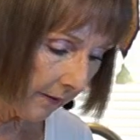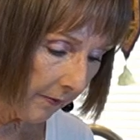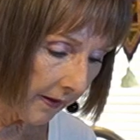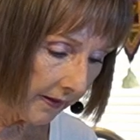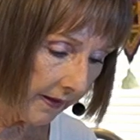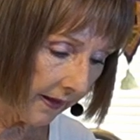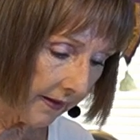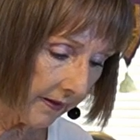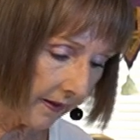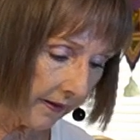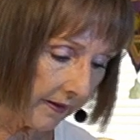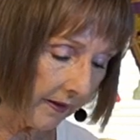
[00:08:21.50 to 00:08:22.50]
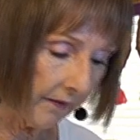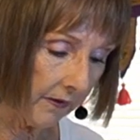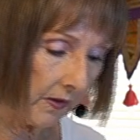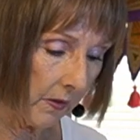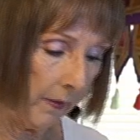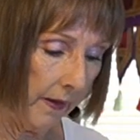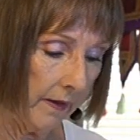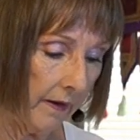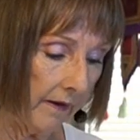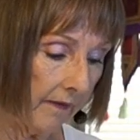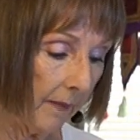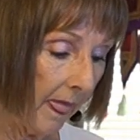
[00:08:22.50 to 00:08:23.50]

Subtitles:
want to taste it to see if it's sweet enough.